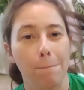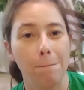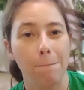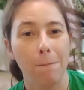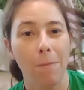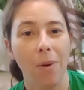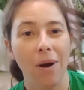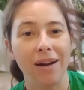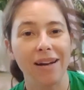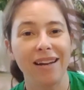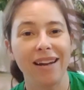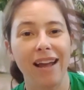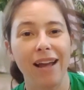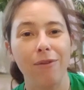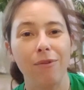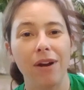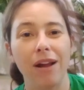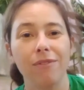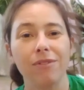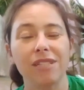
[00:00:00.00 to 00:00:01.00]
One day
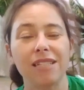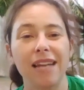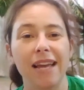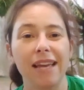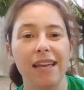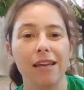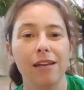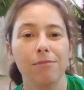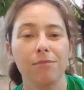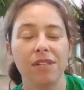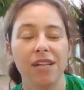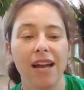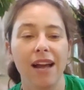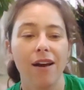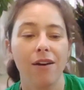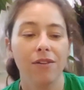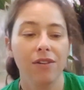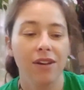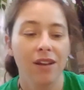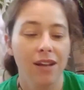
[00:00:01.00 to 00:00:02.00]
when I was taking him
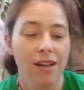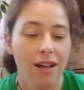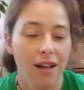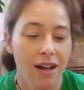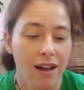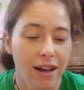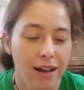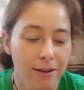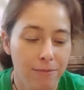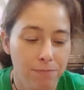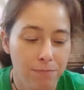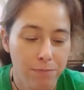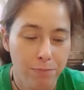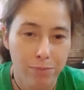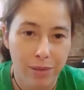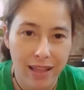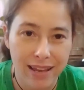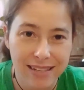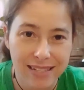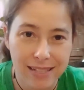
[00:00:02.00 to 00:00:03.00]
down, I
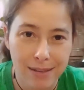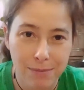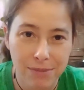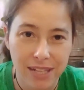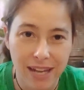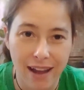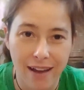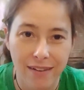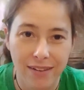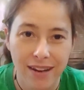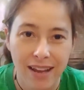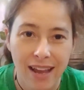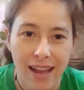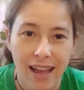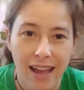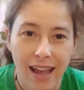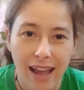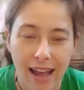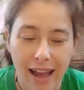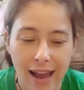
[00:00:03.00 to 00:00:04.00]
placed him down
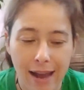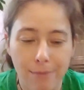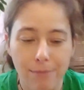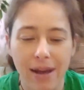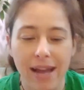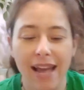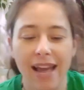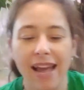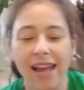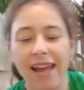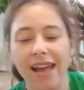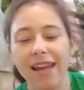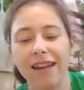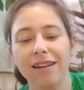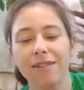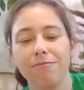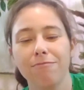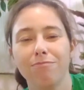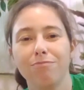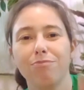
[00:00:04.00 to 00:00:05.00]
and my
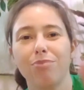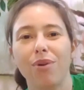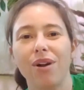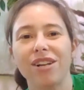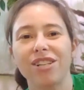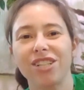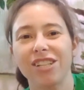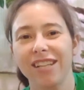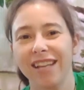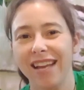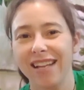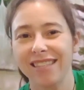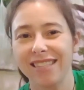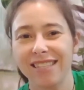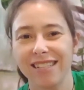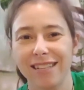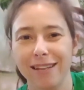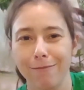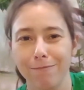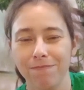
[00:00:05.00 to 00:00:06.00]
hand brushed
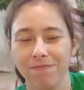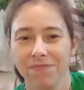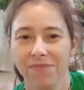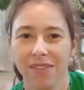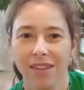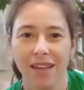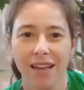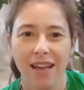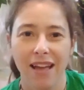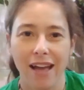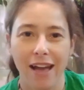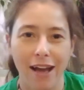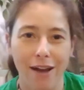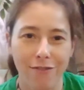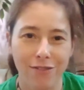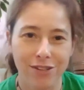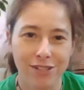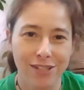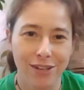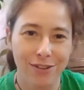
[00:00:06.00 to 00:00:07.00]
against him
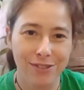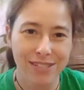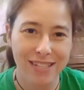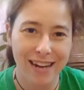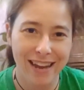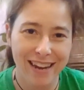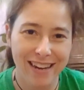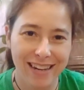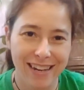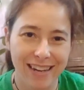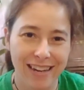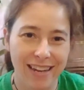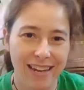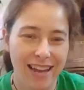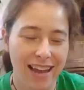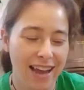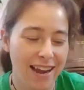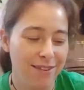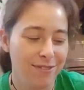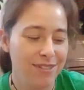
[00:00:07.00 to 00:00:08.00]
ever so slightly,
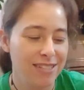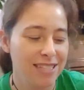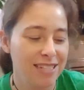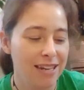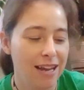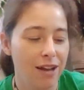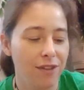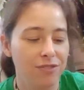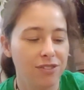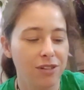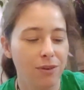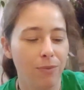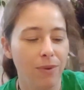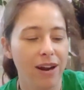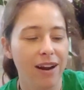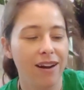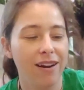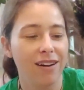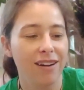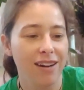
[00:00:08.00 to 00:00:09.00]
and it was enough to
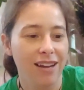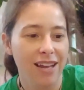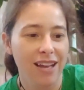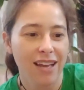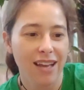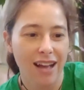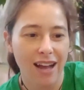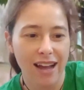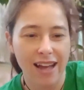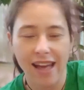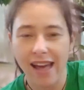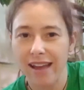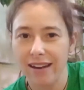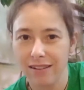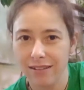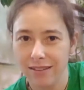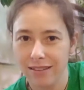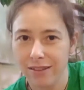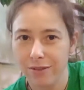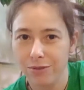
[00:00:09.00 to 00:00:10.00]
where I
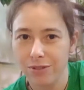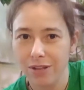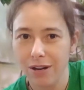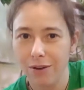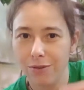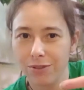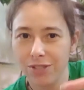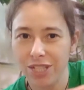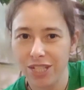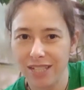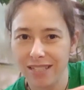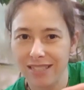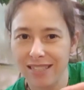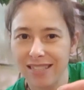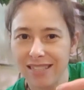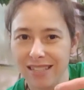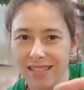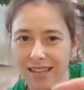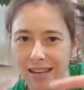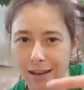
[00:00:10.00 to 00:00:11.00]
had those
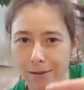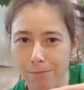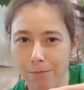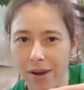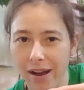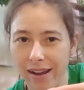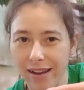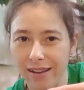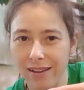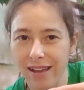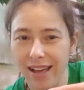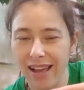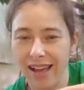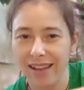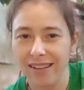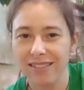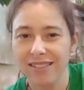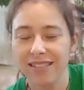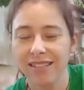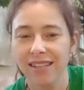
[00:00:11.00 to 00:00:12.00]
glochids in my
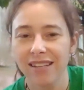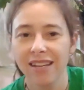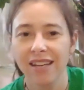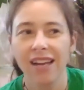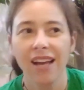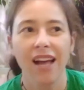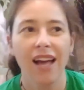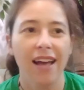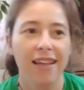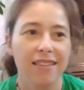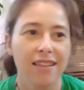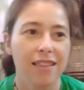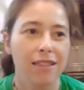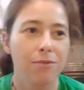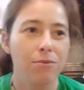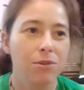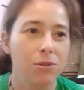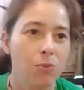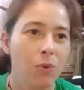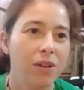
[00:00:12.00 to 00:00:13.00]
hand. And then
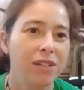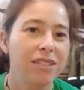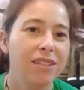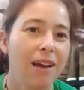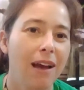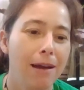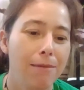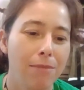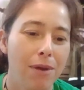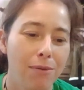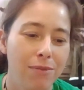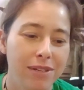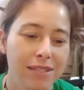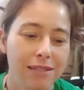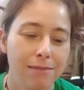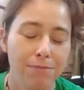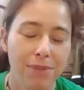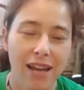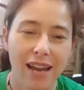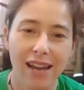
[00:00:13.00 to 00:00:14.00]
there was one time I
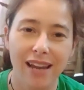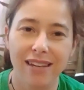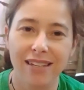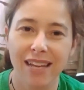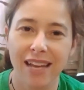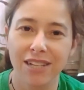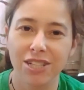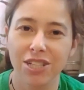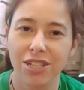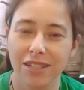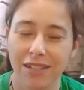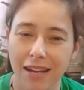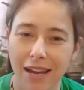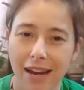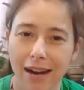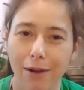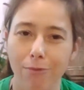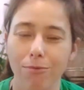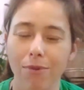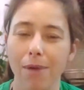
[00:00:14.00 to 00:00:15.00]
wasn't paying attention
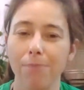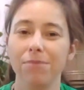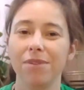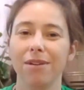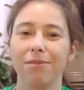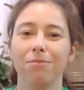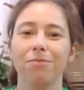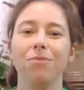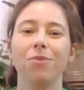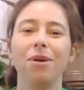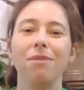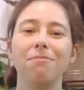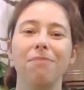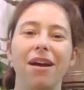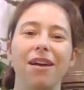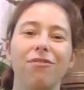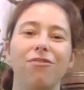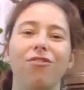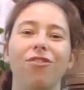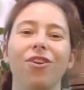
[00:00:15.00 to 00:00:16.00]
and I rubbed him with
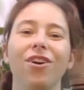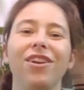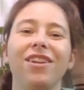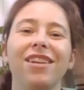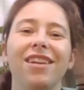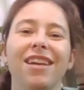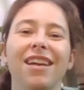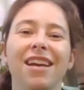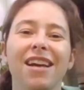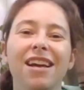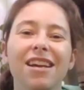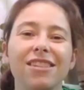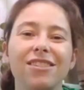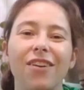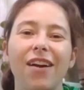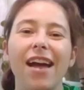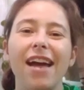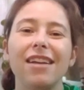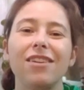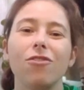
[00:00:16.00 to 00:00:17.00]
my foot. So
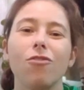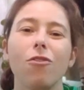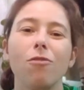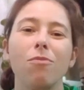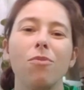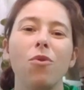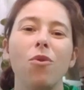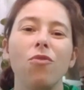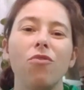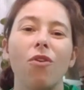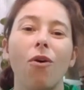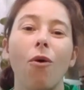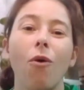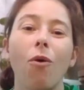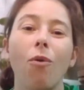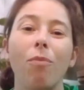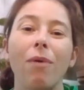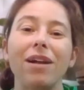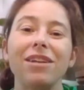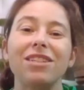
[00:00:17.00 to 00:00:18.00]
I had to remove a
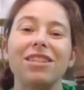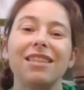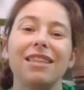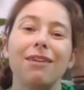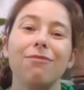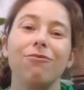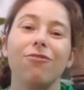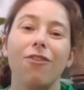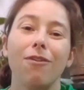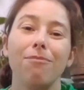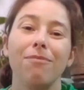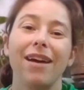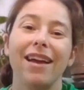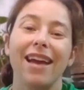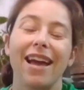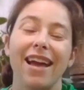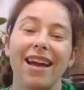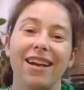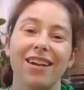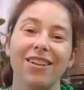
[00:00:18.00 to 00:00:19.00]
whole bunch of them from my
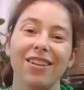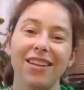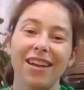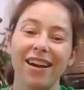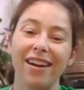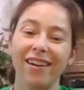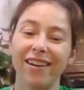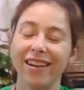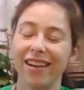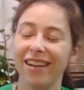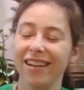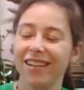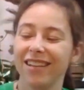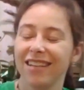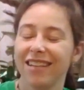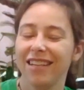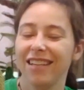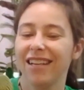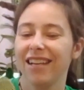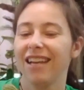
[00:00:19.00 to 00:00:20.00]
ankle area.
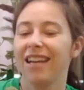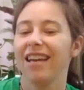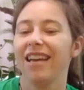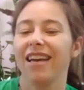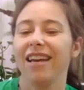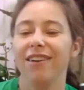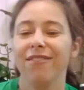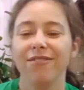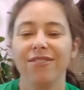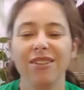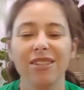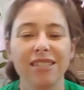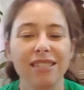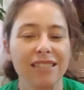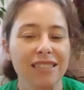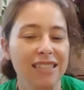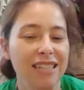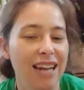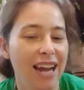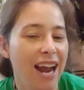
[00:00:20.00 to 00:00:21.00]
It was
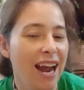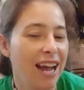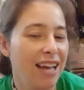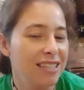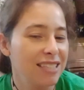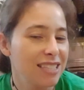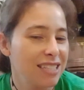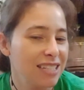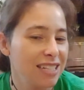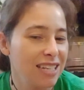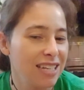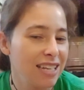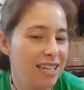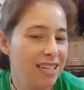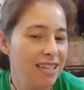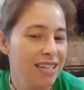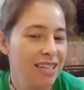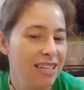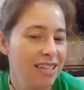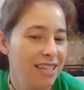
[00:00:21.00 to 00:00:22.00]
nasty.
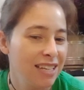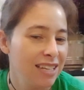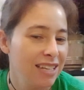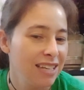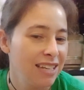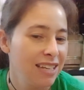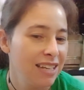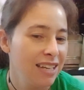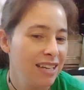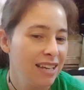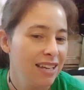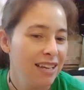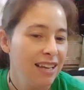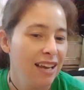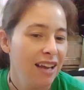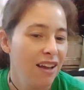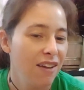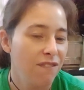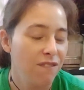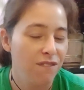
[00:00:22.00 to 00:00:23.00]

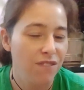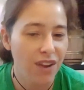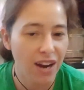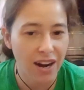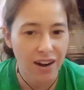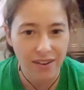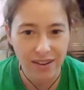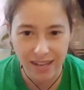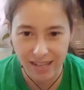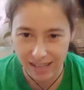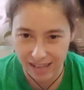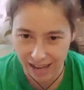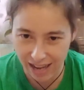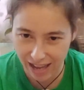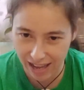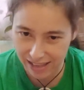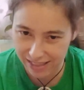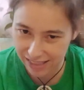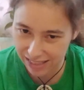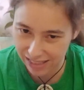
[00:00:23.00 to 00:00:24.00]
Very
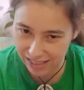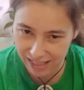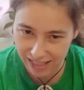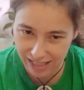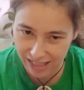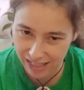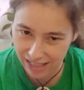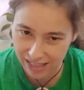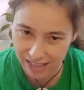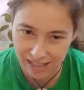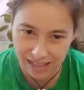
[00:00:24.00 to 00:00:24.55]
nasty.